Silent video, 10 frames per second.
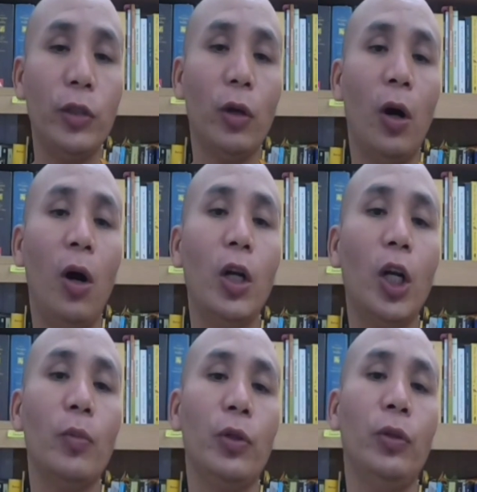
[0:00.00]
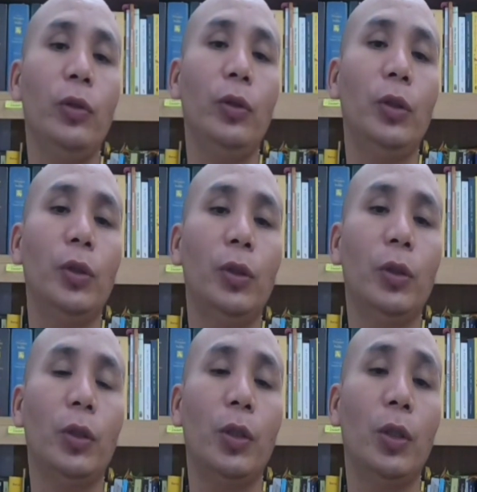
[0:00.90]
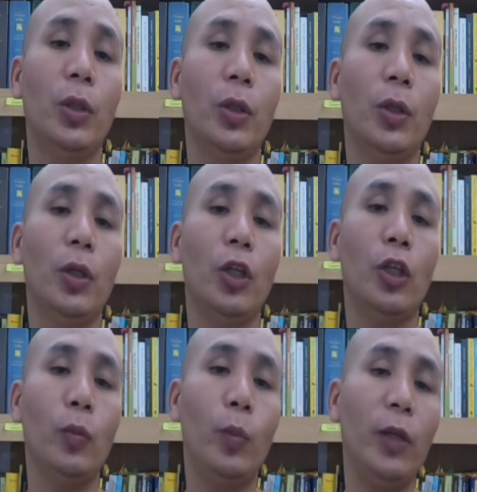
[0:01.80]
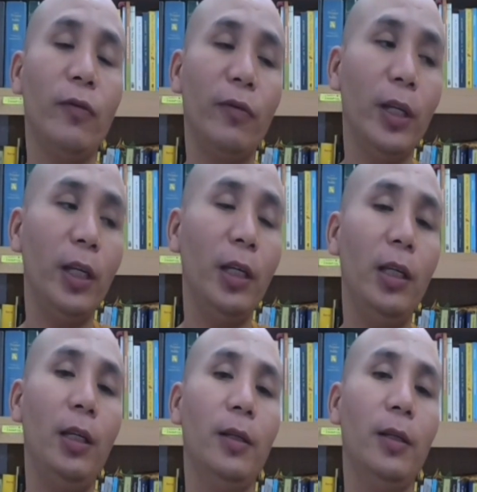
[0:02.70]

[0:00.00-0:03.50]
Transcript: all of you to be free